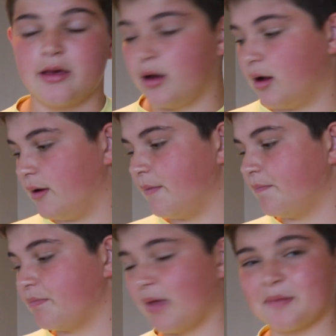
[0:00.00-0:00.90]

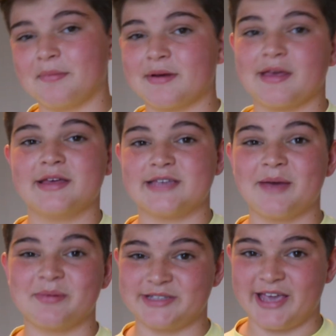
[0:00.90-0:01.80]
MacBook is
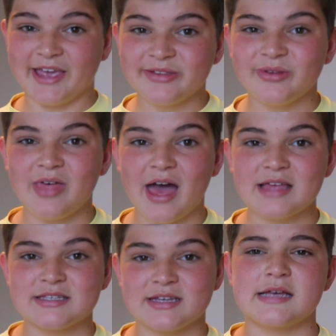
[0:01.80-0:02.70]
able to handle that.